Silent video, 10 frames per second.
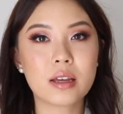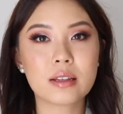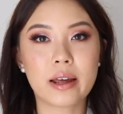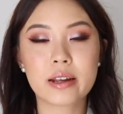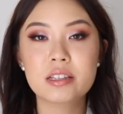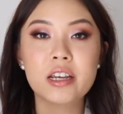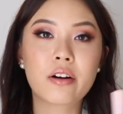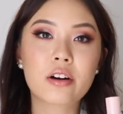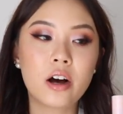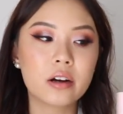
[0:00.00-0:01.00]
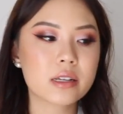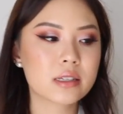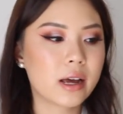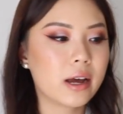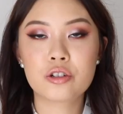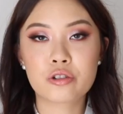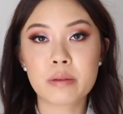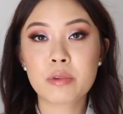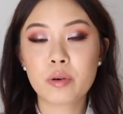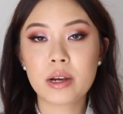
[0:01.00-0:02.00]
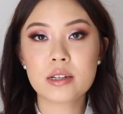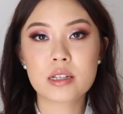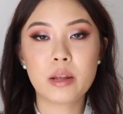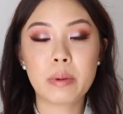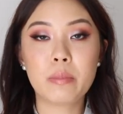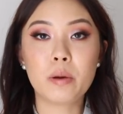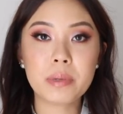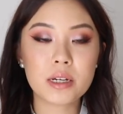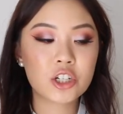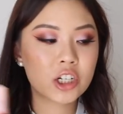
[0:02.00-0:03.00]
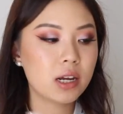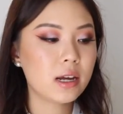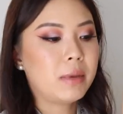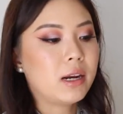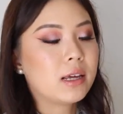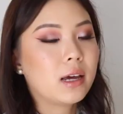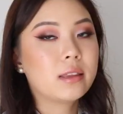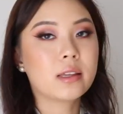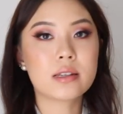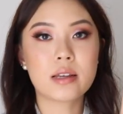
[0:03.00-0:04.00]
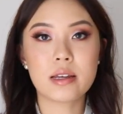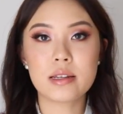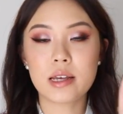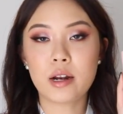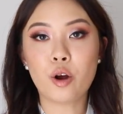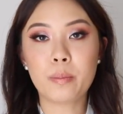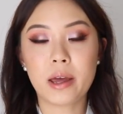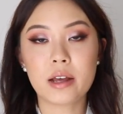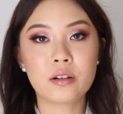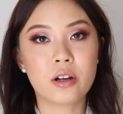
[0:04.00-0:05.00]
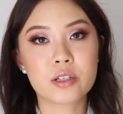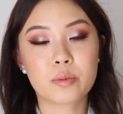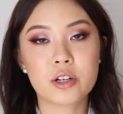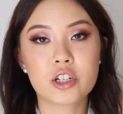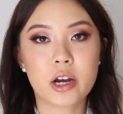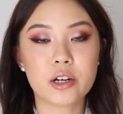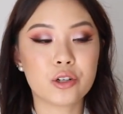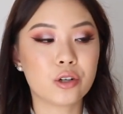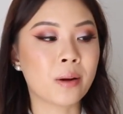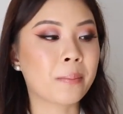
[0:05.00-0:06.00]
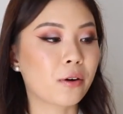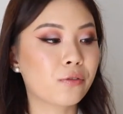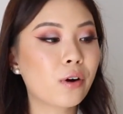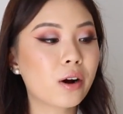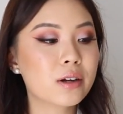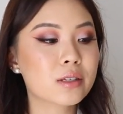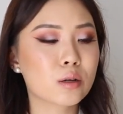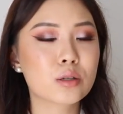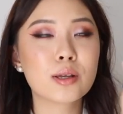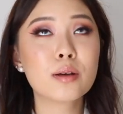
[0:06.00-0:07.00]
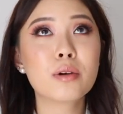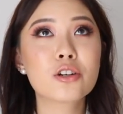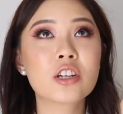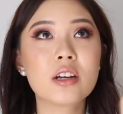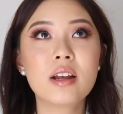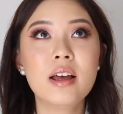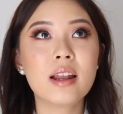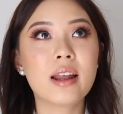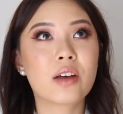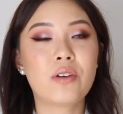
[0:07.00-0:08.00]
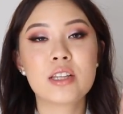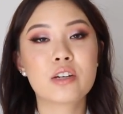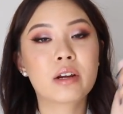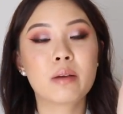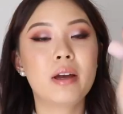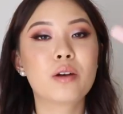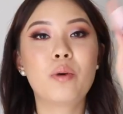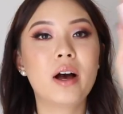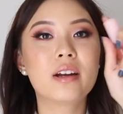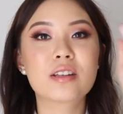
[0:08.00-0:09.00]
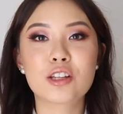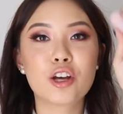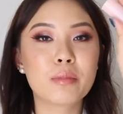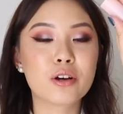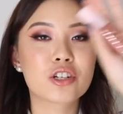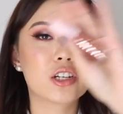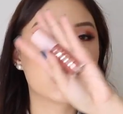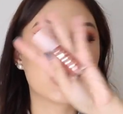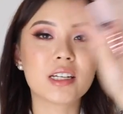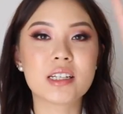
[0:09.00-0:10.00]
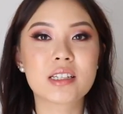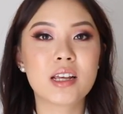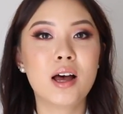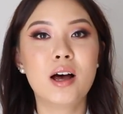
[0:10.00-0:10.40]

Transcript: the like terracotta side. Dream Queen is a little bit more peachy, and again, this is an opaque gloss, which I do prefer. So Slow Motion, like if I had to recommend one, Slow Motion is